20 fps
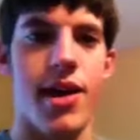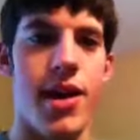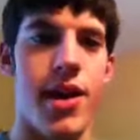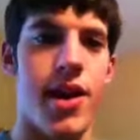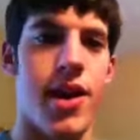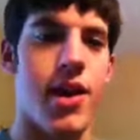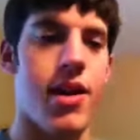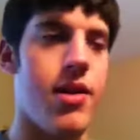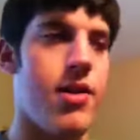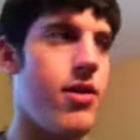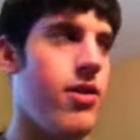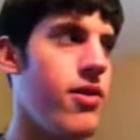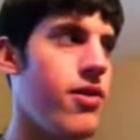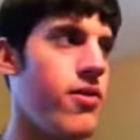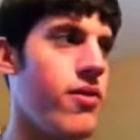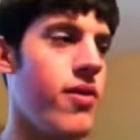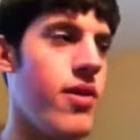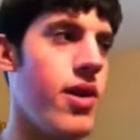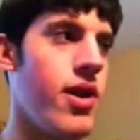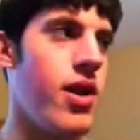and
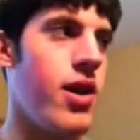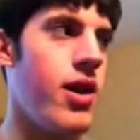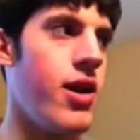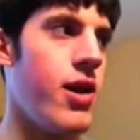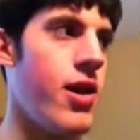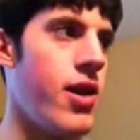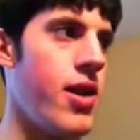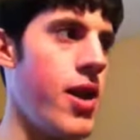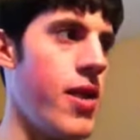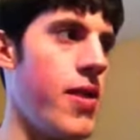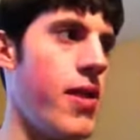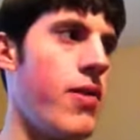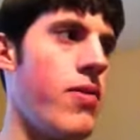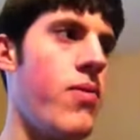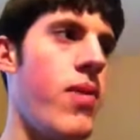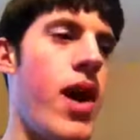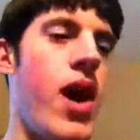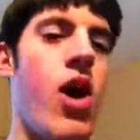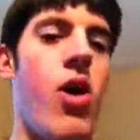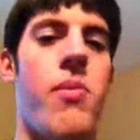I think
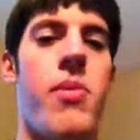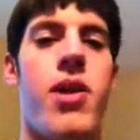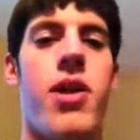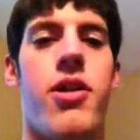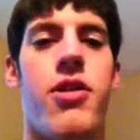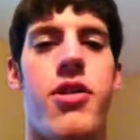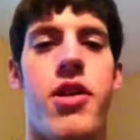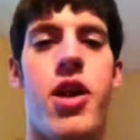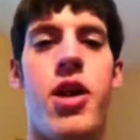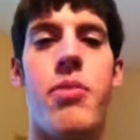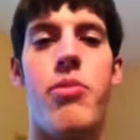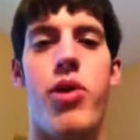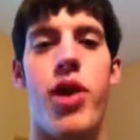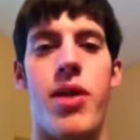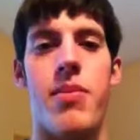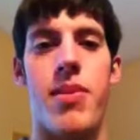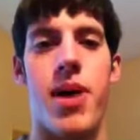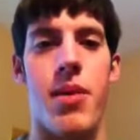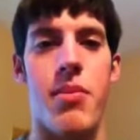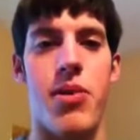how I'm going to
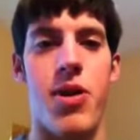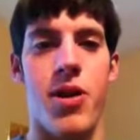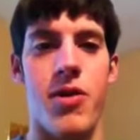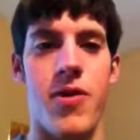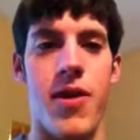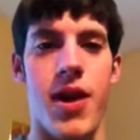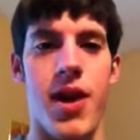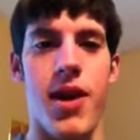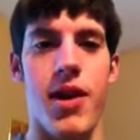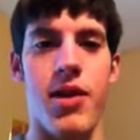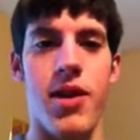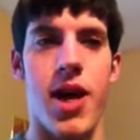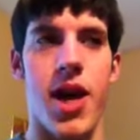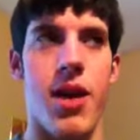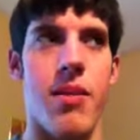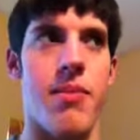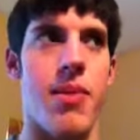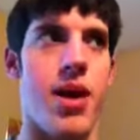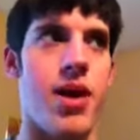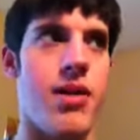celebrate my birthday is
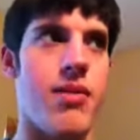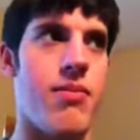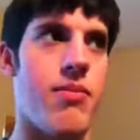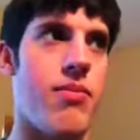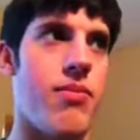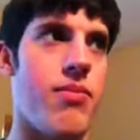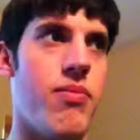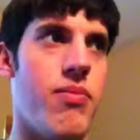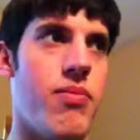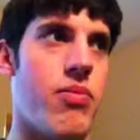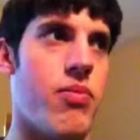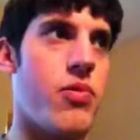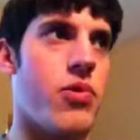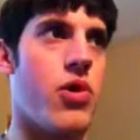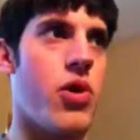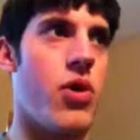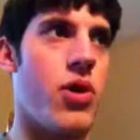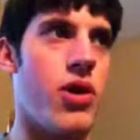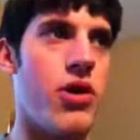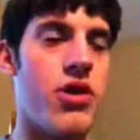I might
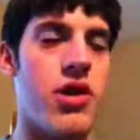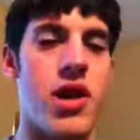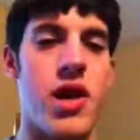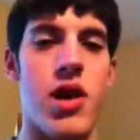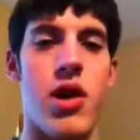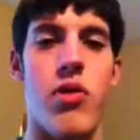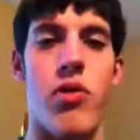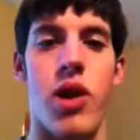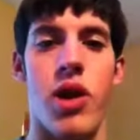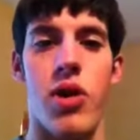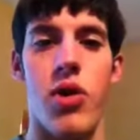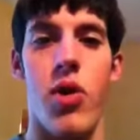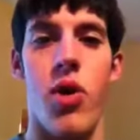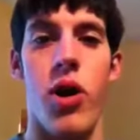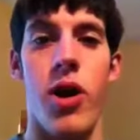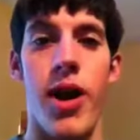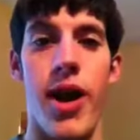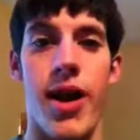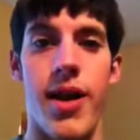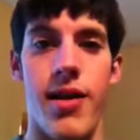go to see Green
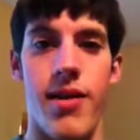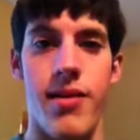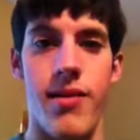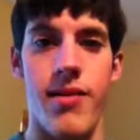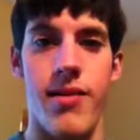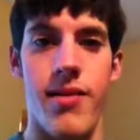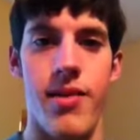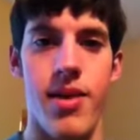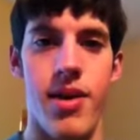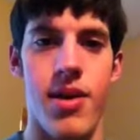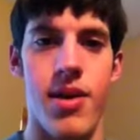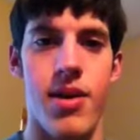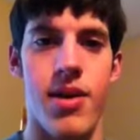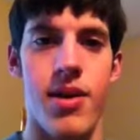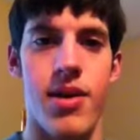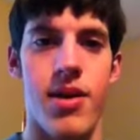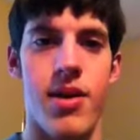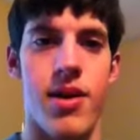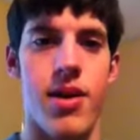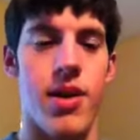Hornet.
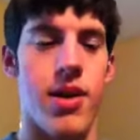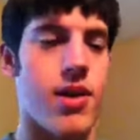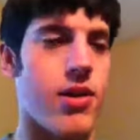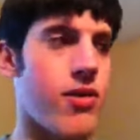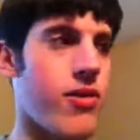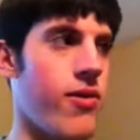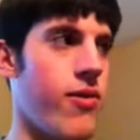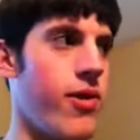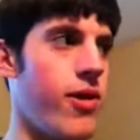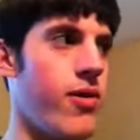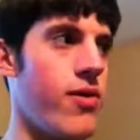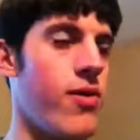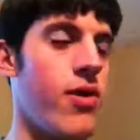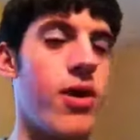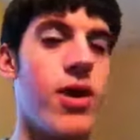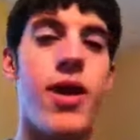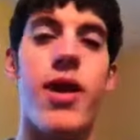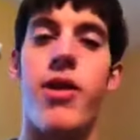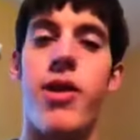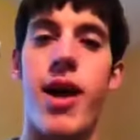Green
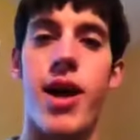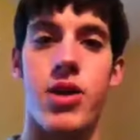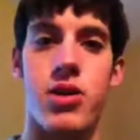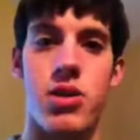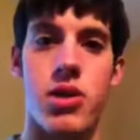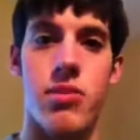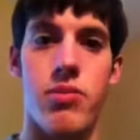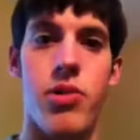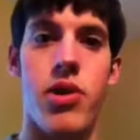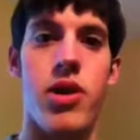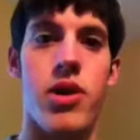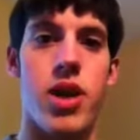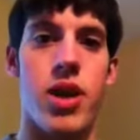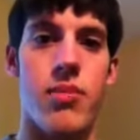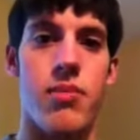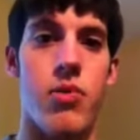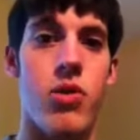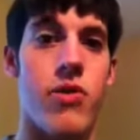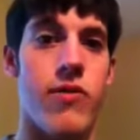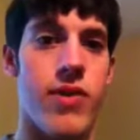Hornet is actually a pretty
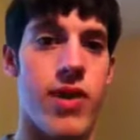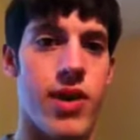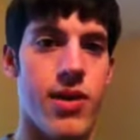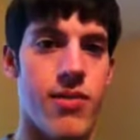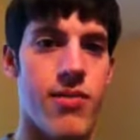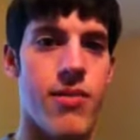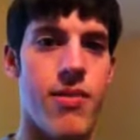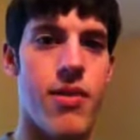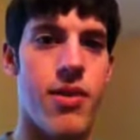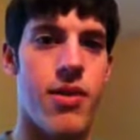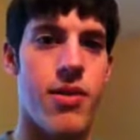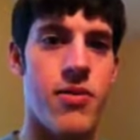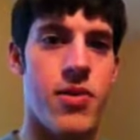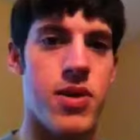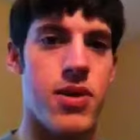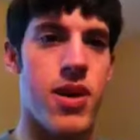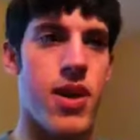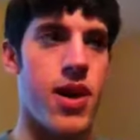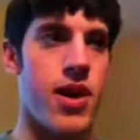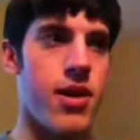good movie. It's
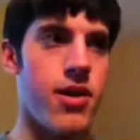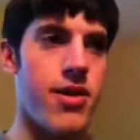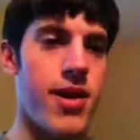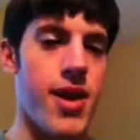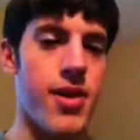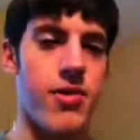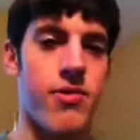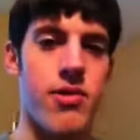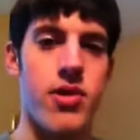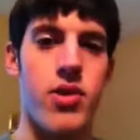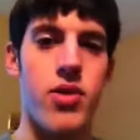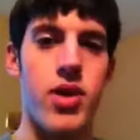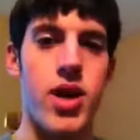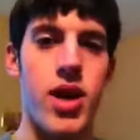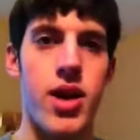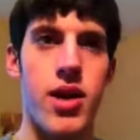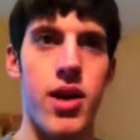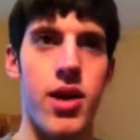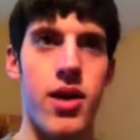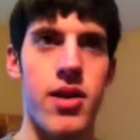with uh, Seth
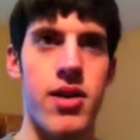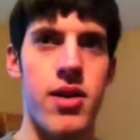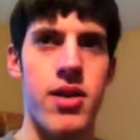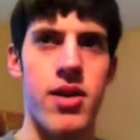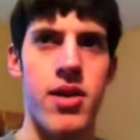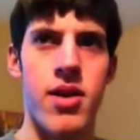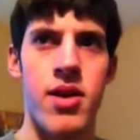Rogen and